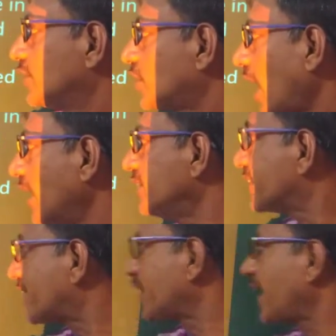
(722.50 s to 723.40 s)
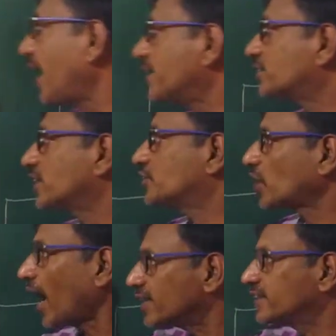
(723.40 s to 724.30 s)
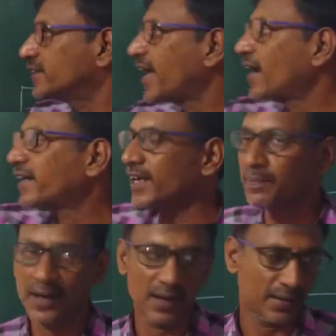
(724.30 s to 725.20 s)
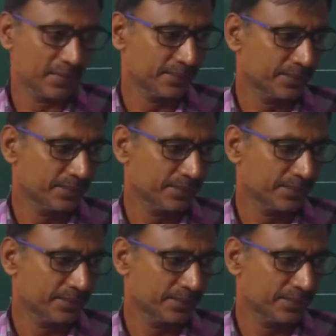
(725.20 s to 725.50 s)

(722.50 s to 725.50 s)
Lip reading: charge creates a charge in the electric field.